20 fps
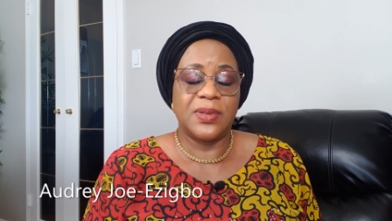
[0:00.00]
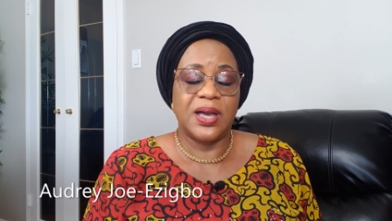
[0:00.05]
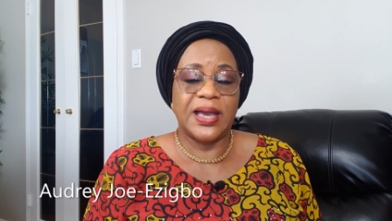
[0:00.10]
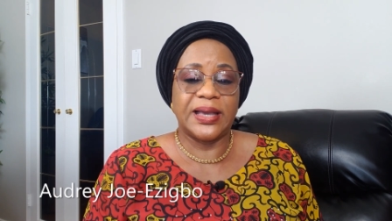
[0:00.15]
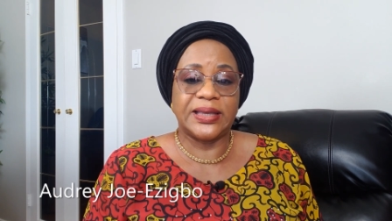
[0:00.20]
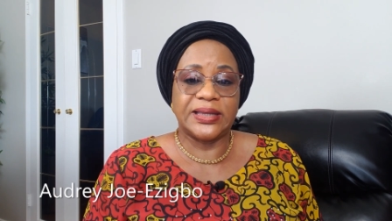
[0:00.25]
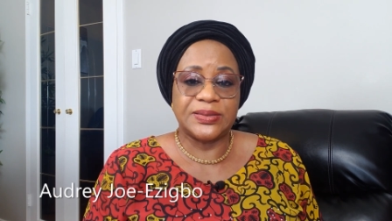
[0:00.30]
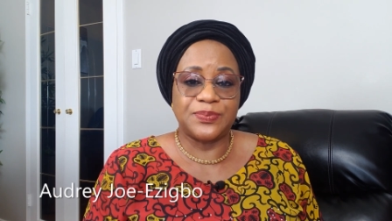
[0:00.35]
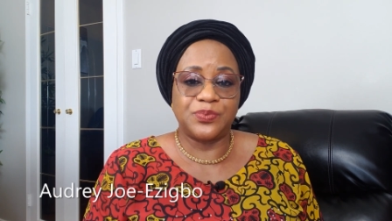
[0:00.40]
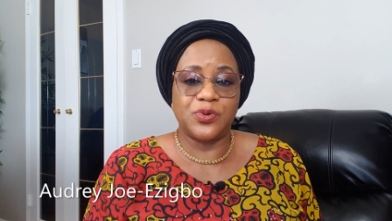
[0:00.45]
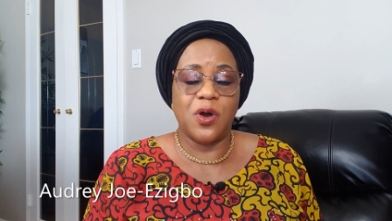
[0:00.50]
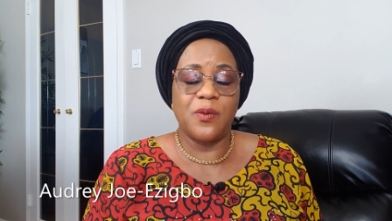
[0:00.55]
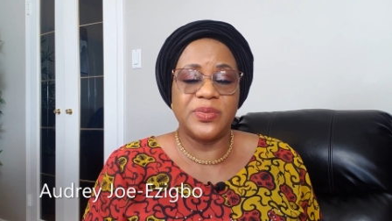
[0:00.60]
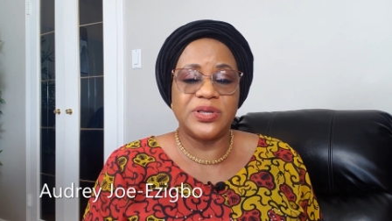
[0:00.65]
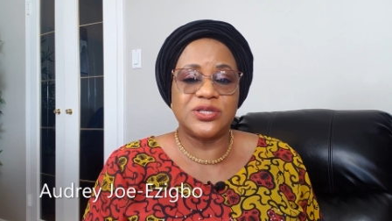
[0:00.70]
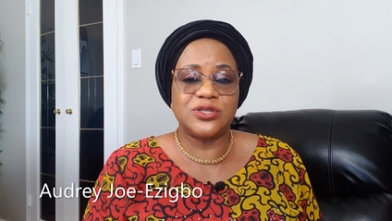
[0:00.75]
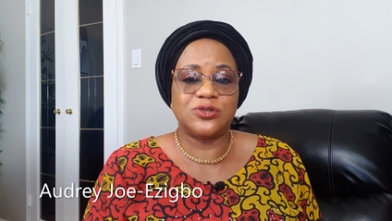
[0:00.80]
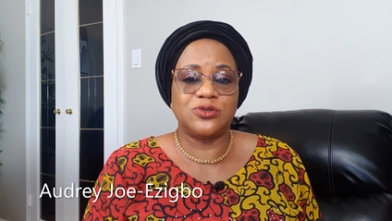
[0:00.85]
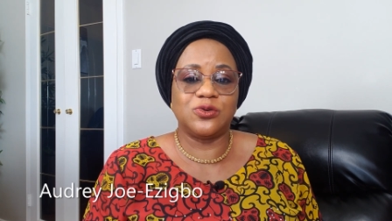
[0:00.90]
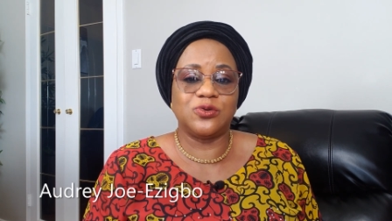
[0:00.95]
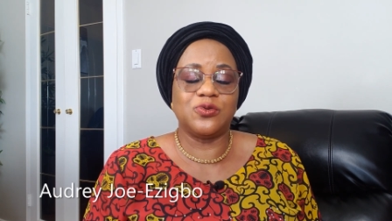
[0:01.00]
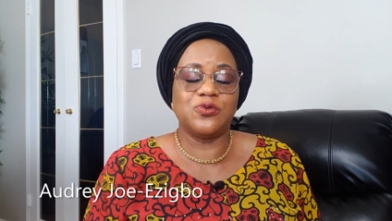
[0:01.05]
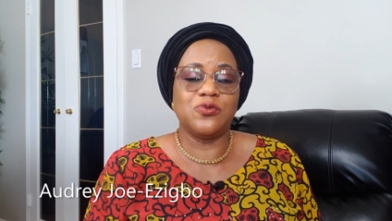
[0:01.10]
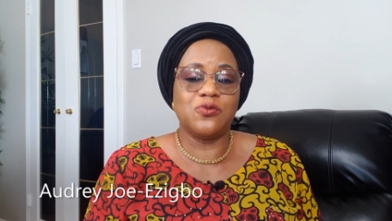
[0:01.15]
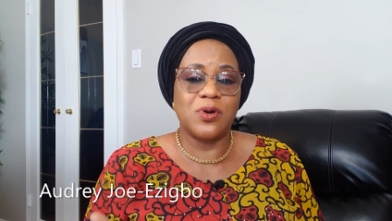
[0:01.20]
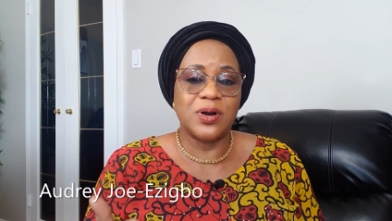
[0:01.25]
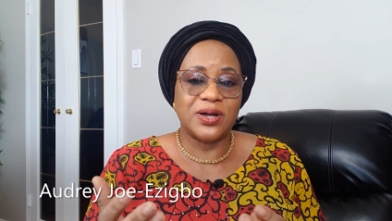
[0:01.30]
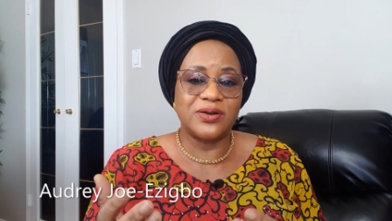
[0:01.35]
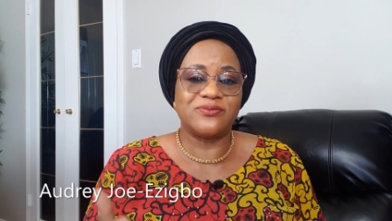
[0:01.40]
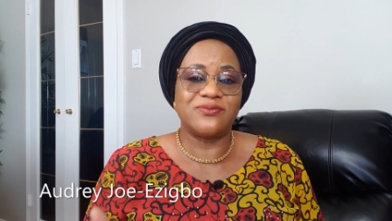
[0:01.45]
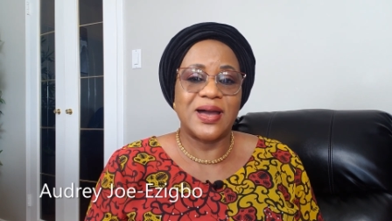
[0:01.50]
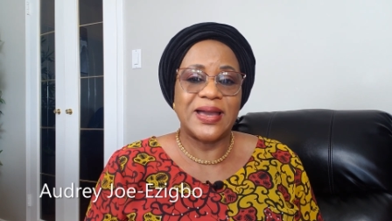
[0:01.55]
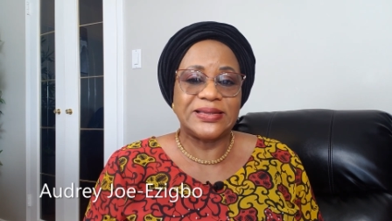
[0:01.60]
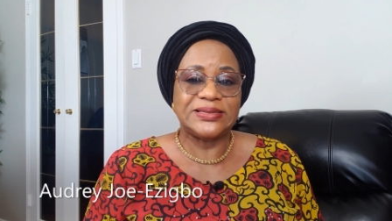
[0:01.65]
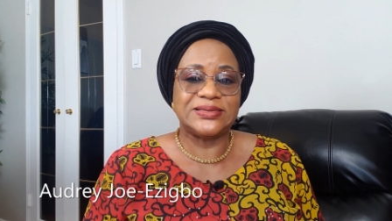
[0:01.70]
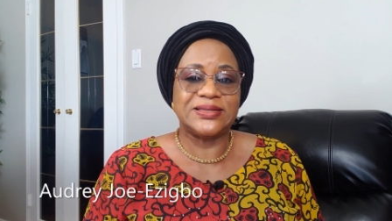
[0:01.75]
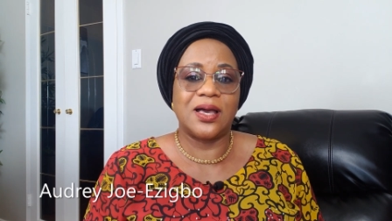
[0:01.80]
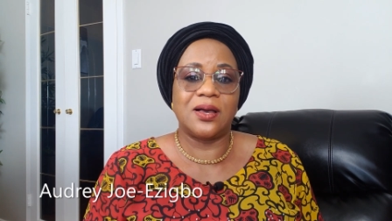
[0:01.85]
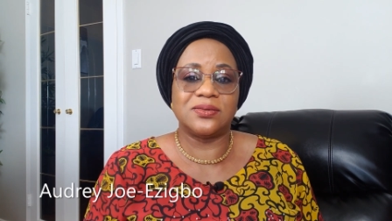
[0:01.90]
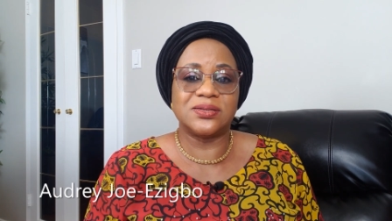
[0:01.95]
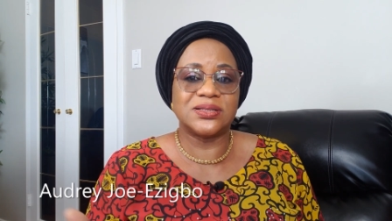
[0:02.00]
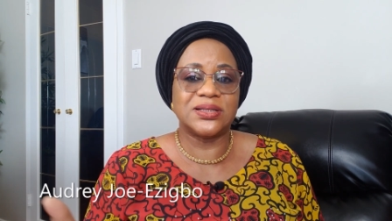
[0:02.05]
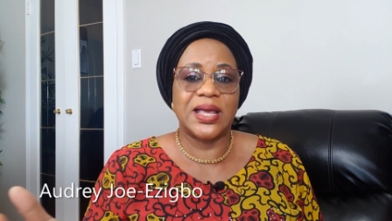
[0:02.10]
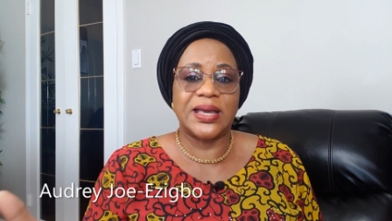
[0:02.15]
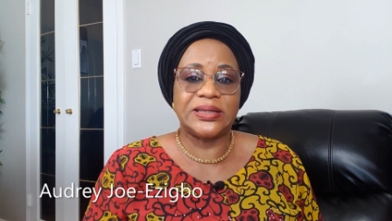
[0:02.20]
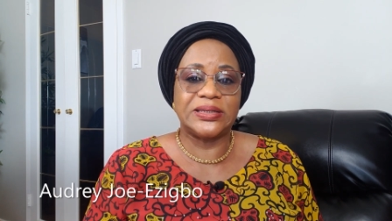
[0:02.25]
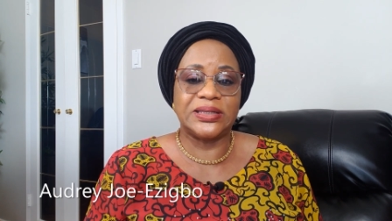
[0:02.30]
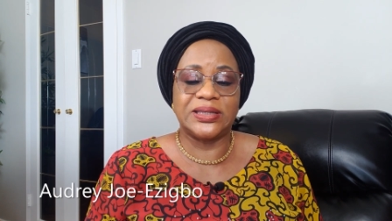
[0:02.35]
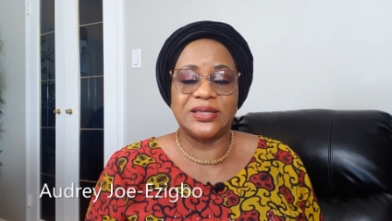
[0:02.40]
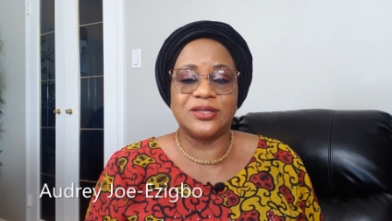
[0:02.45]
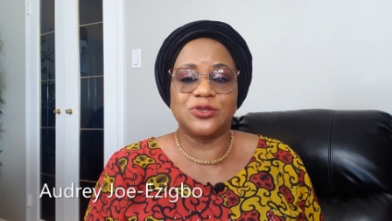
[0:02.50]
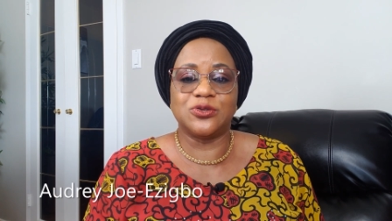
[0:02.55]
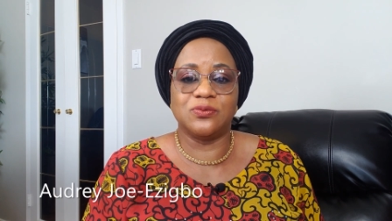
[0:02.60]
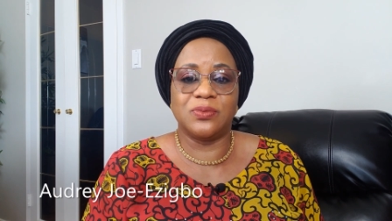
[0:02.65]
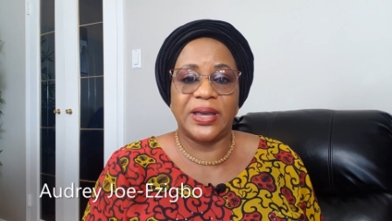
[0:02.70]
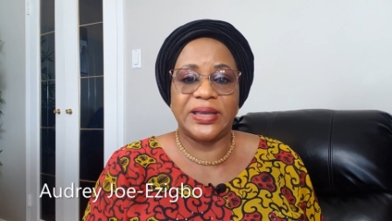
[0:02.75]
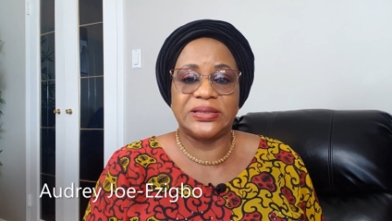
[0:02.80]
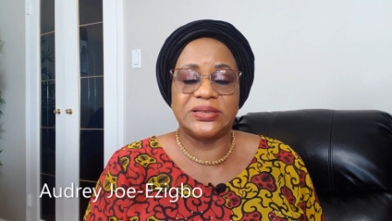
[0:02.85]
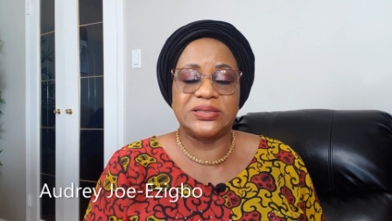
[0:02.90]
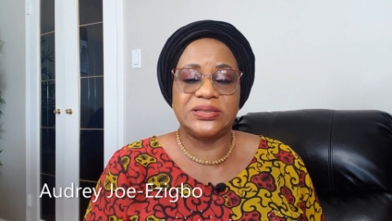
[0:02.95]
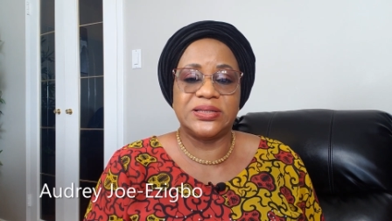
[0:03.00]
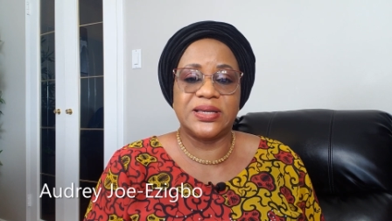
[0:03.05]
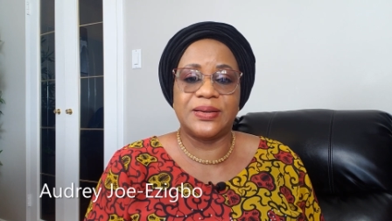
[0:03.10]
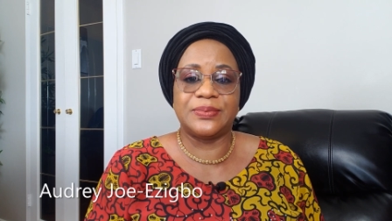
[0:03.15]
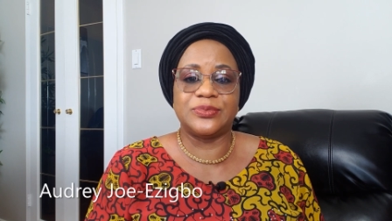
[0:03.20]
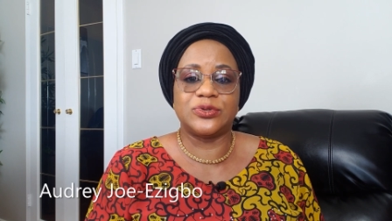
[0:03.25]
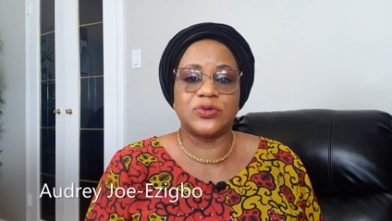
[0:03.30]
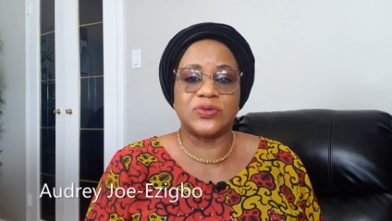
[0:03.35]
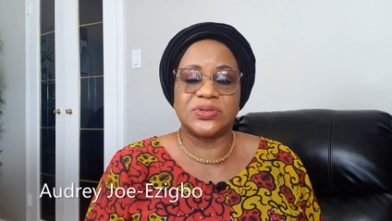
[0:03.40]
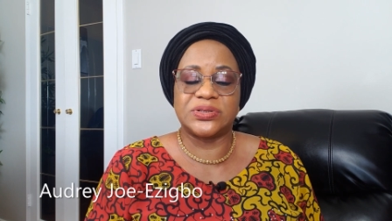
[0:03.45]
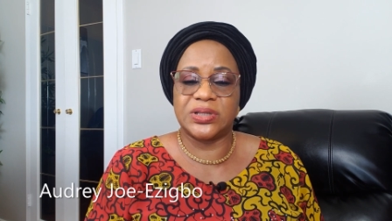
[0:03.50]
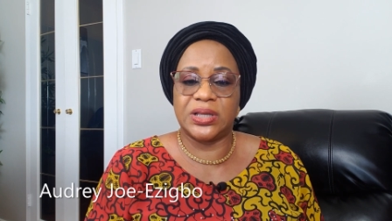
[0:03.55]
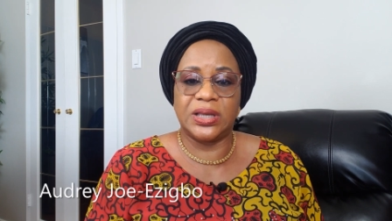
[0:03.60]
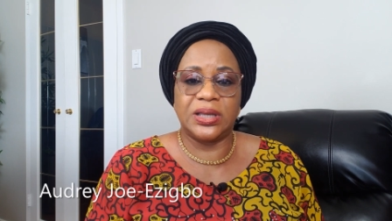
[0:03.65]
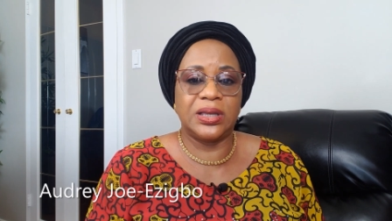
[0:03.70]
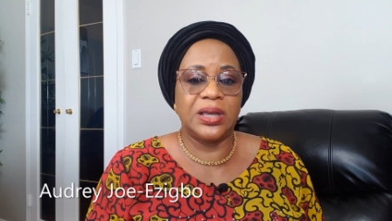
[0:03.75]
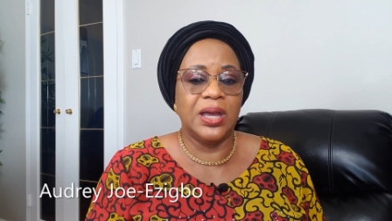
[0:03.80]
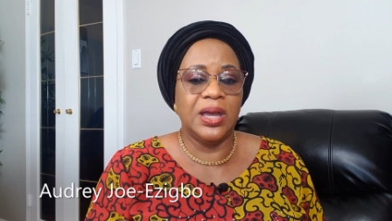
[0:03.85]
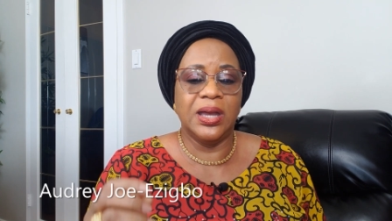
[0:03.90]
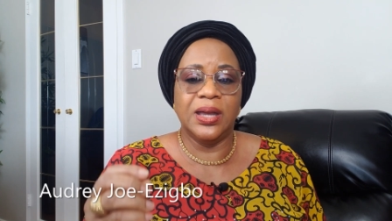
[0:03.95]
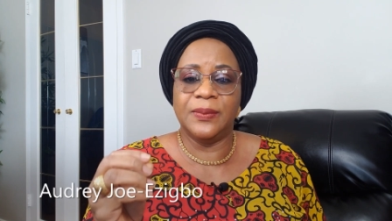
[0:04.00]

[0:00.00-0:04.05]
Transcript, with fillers: I can promise you, who are right now sliding into my DM to say,